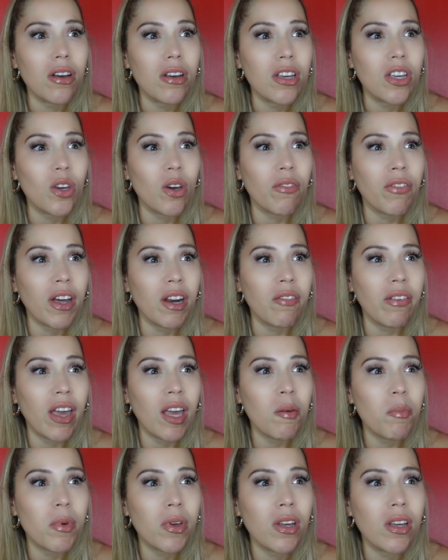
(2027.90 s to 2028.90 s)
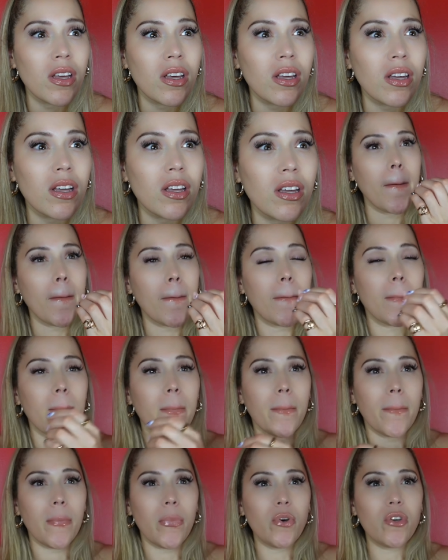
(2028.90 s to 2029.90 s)
You gonna find a vape?
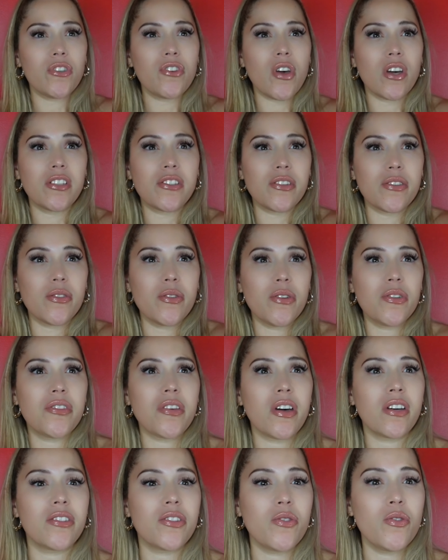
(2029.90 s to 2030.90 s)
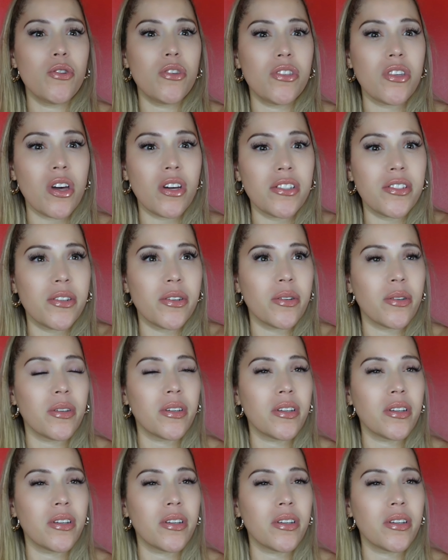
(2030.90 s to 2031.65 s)
Who you talking to? Who you talking to? Who you talking to?